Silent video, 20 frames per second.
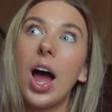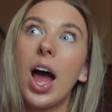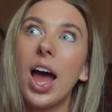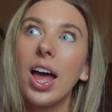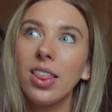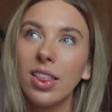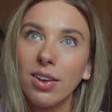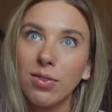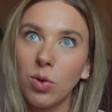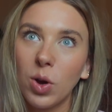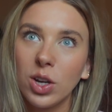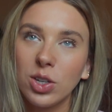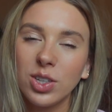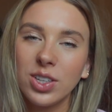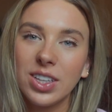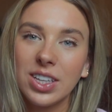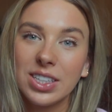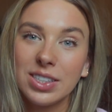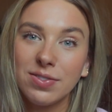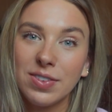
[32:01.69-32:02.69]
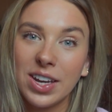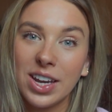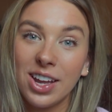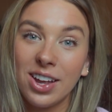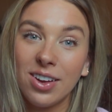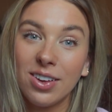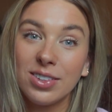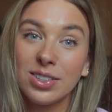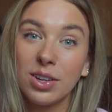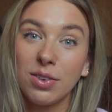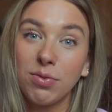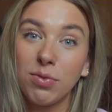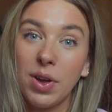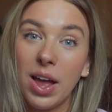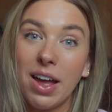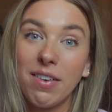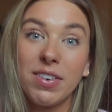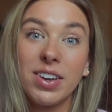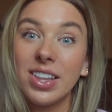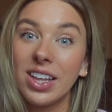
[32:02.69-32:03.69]
I love watching these videos of
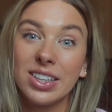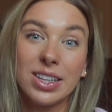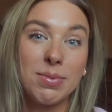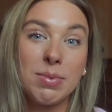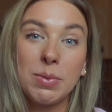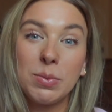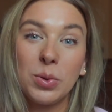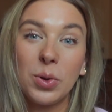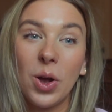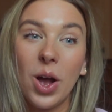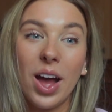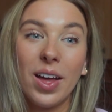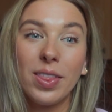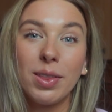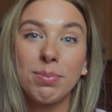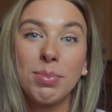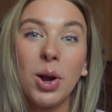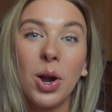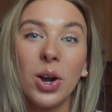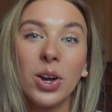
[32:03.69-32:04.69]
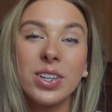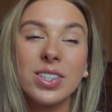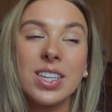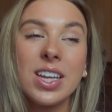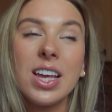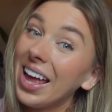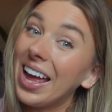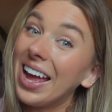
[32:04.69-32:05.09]
everything that people got in the parks.